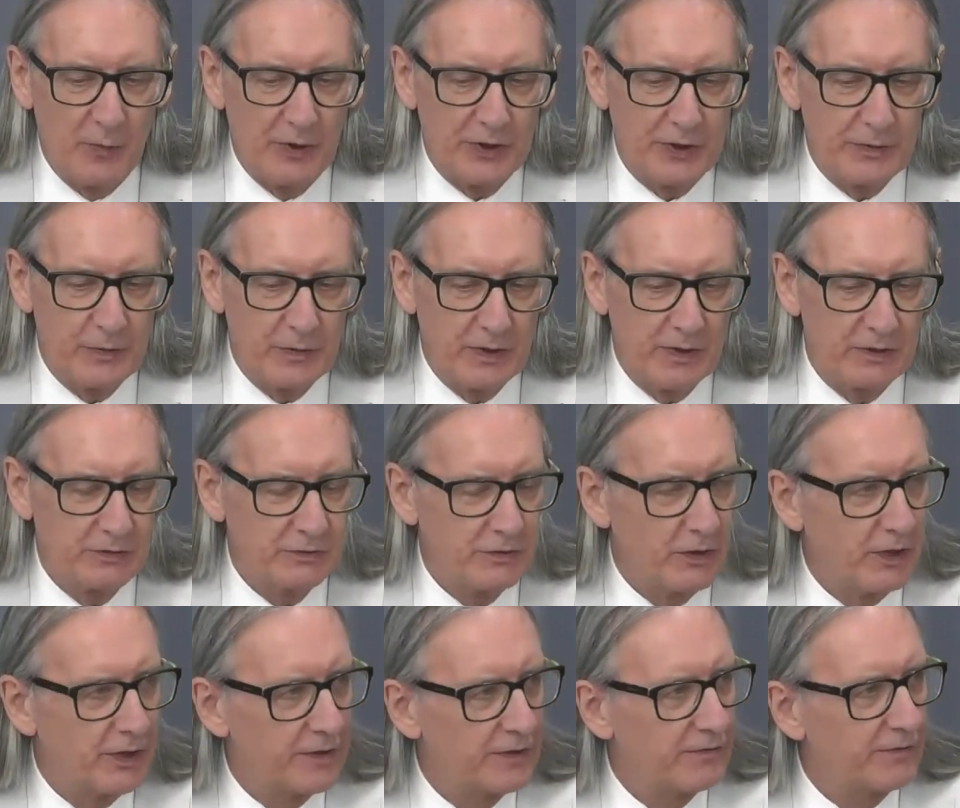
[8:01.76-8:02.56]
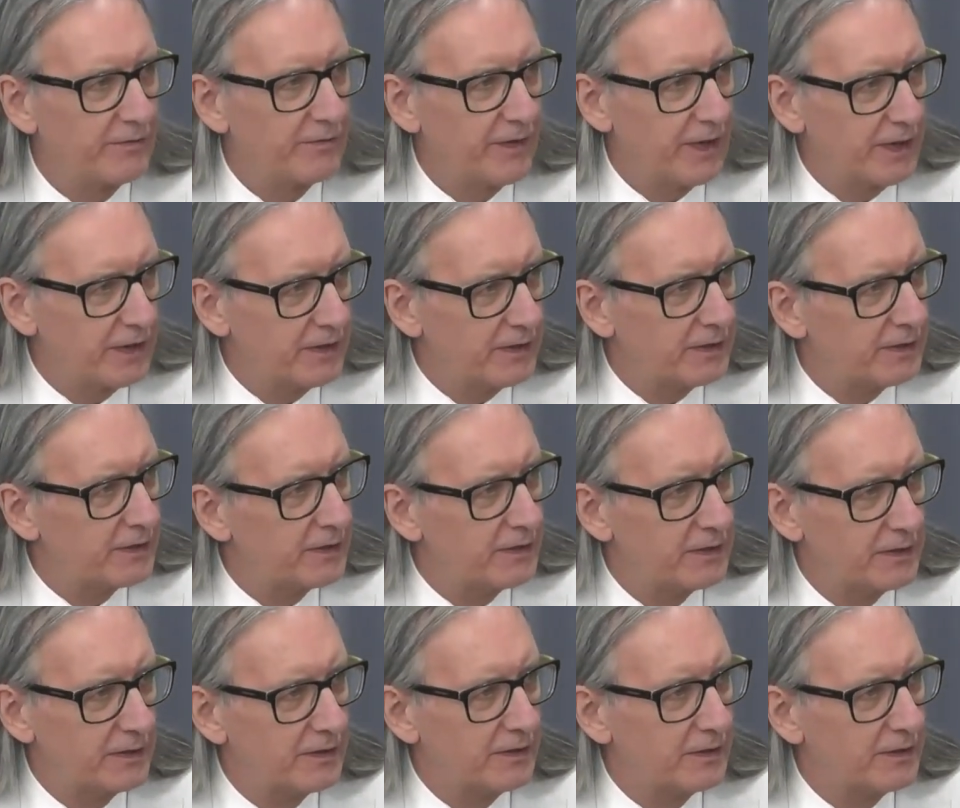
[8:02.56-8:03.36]
but there were rather
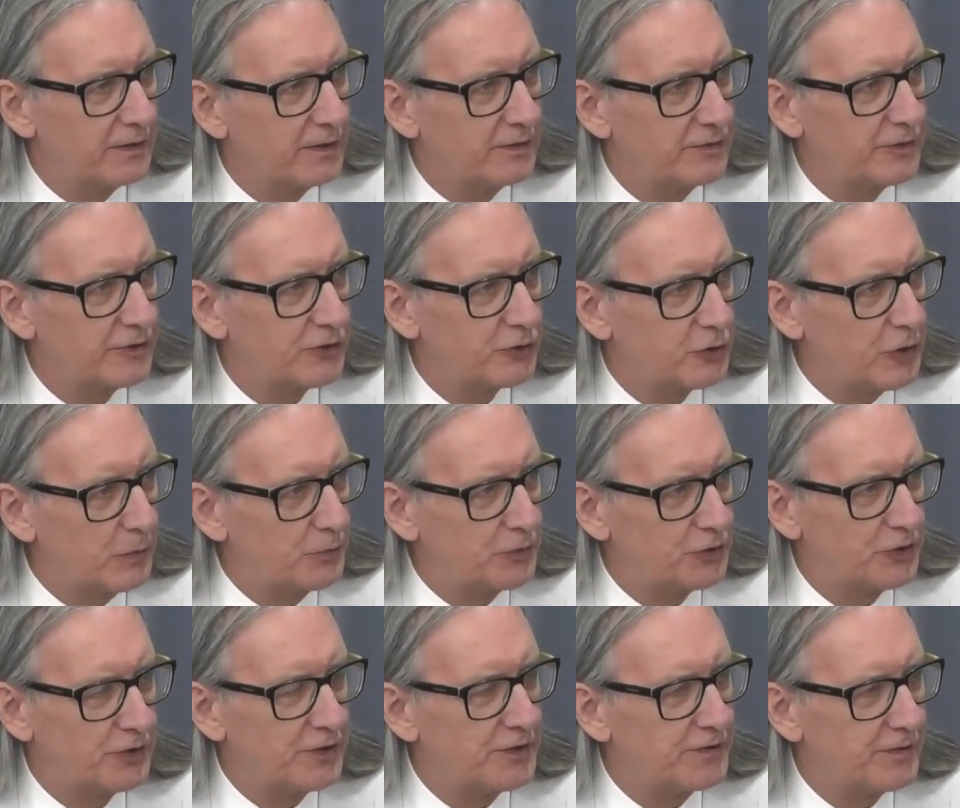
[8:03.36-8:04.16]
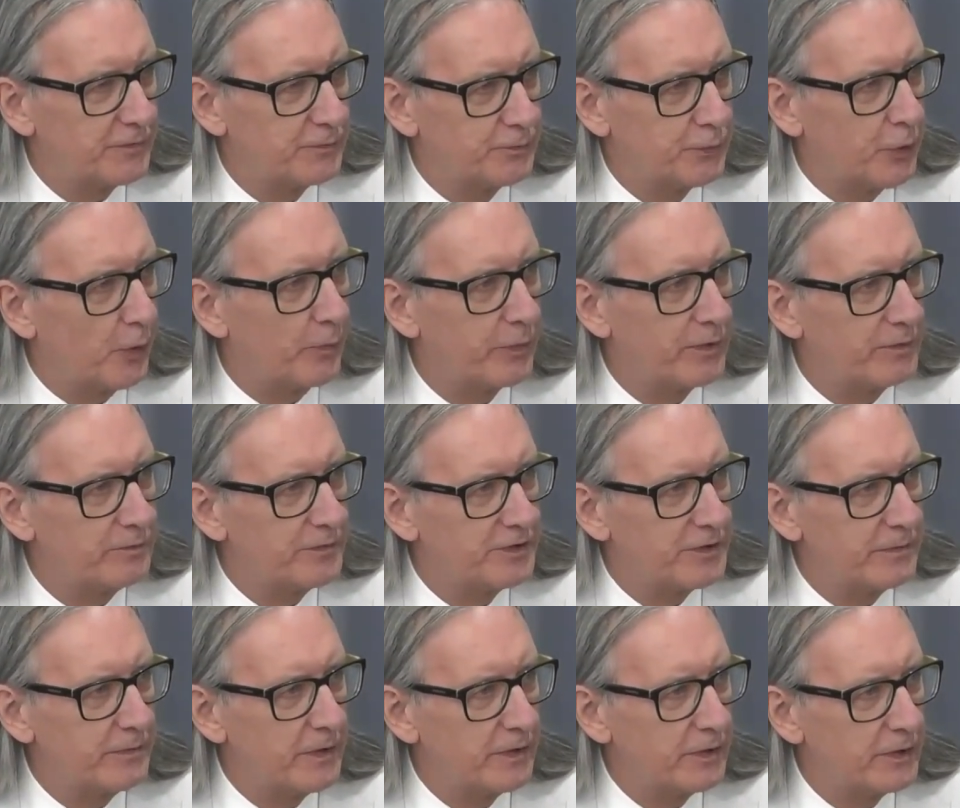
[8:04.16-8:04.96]
vague descriptions of
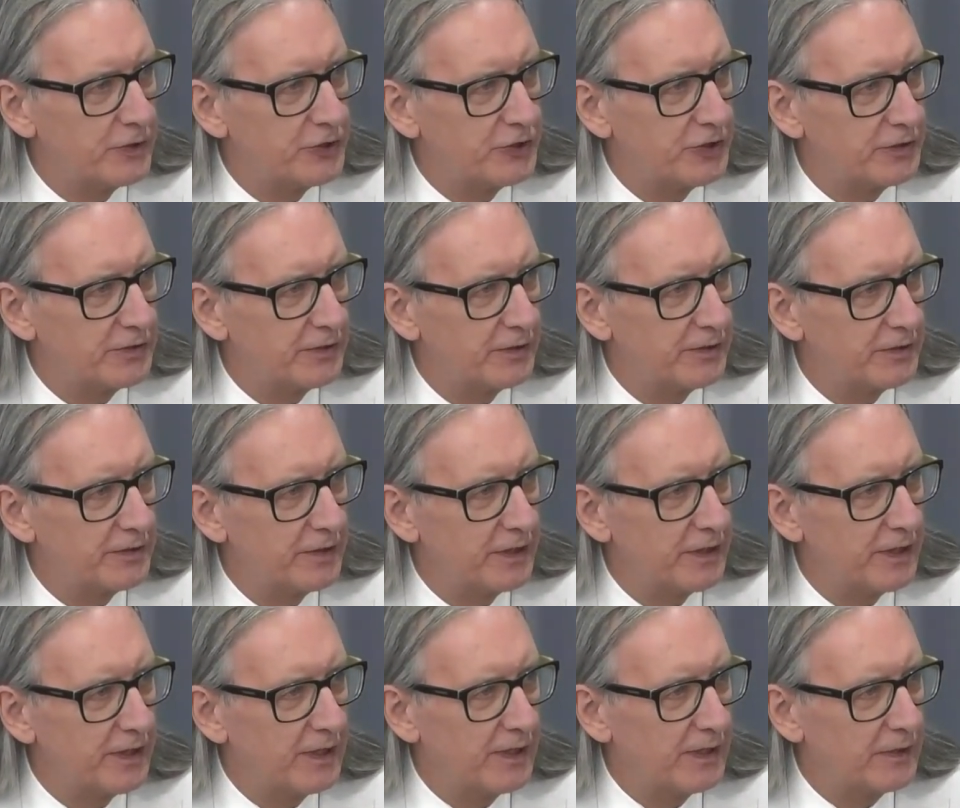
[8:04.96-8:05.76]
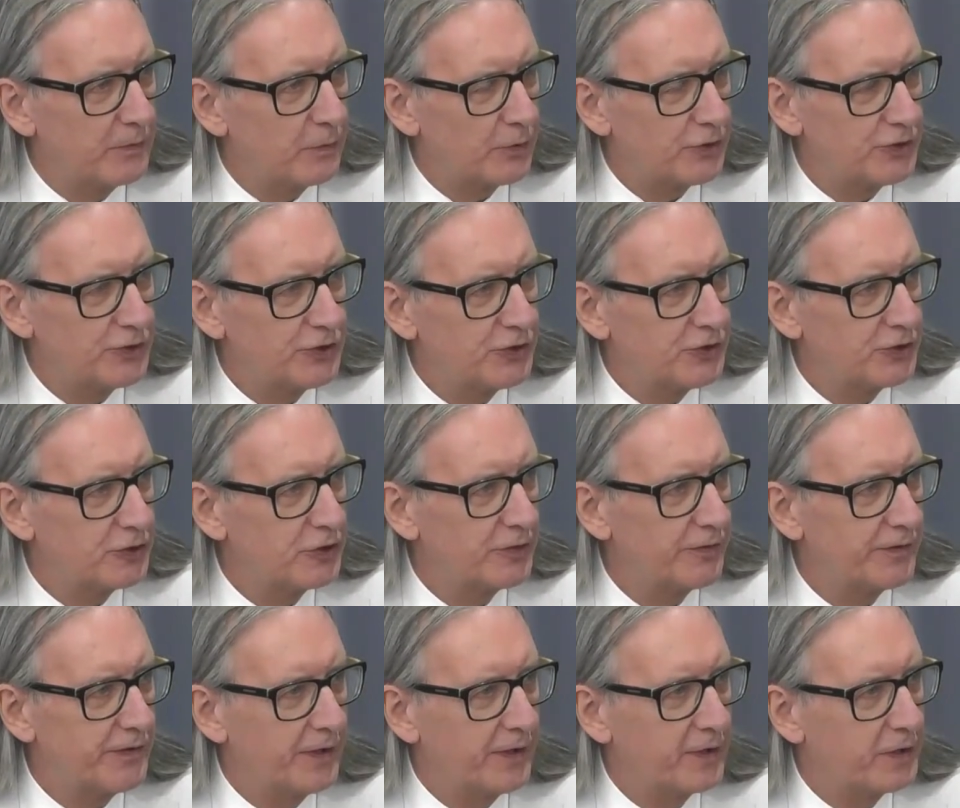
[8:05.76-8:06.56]
problems emerging, and he wasn't
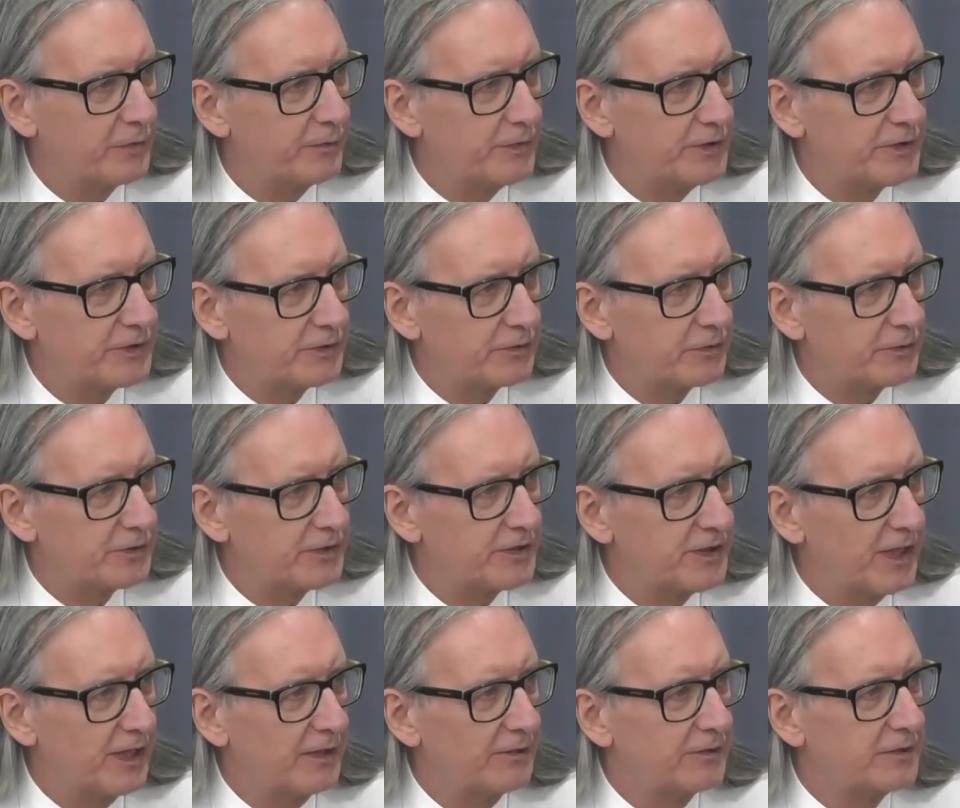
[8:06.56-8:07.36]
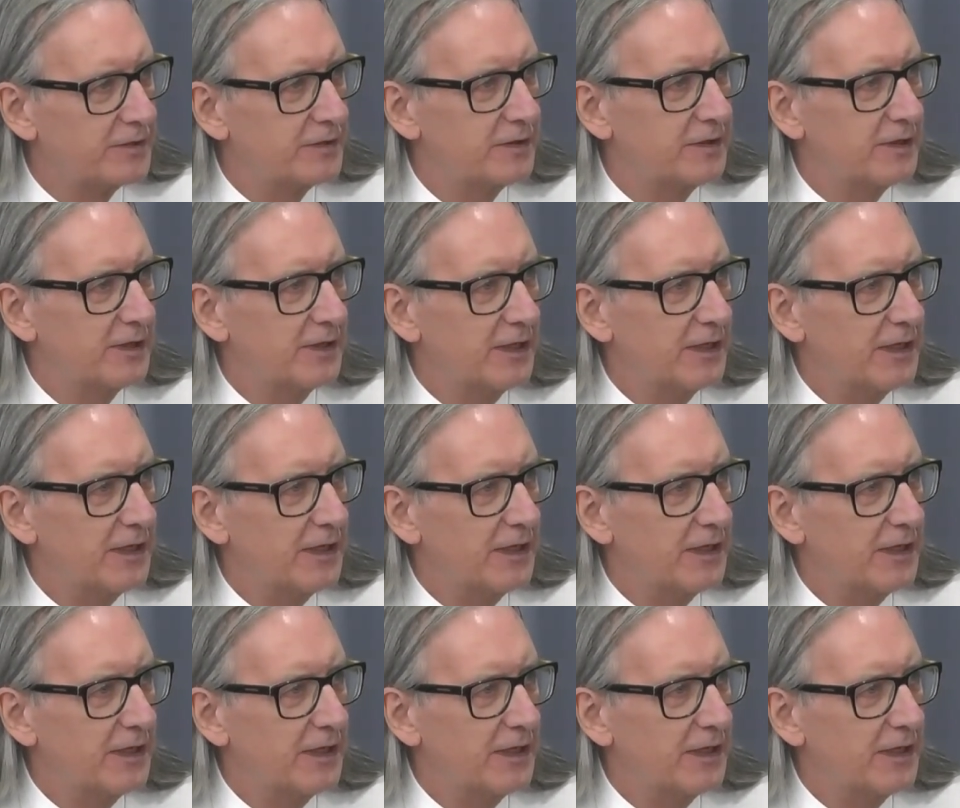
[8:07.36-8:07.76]
sure if they could be sorted out.